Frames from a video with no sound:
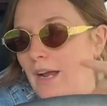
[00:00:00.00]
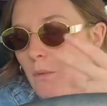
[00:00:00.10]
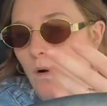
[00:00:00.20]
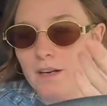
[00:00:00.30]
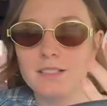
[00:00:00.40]
I
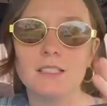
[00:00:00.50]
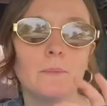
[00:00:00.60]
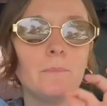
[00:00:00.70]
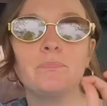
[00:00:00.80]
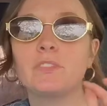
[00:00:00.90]
wanted
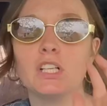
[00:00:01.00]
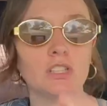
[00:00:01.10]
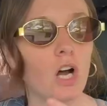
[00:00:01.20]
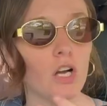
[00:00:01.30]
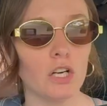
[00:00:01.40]
some
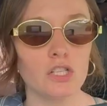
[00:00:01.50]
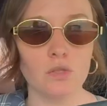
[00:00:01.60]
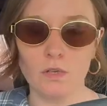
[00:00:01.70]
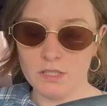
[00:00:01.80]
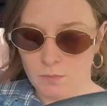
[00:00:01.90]
longer
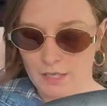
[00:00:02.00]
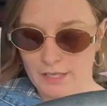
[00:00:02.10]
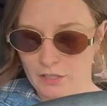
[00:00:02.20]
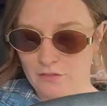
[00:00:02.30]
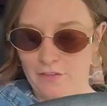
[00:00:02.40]
shorts, but I
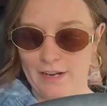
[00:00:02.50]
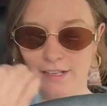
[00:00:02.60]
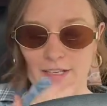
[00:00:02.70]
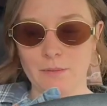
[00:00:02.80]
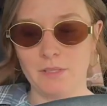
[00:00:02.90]
couldn't find
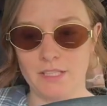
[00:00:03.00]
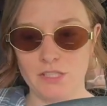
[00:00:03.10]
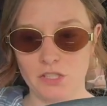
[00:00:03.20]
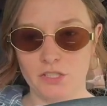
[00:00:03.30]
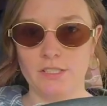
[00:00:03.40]
any, but
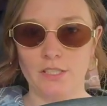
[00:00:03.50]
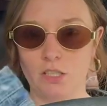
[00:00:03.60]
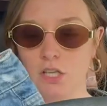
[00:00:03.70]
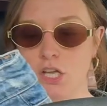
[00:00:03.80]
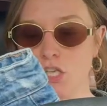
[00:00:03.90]
these are still
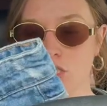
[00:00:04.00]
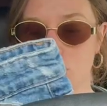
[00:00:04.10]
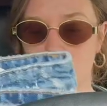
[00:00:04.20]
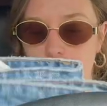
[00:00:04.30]
super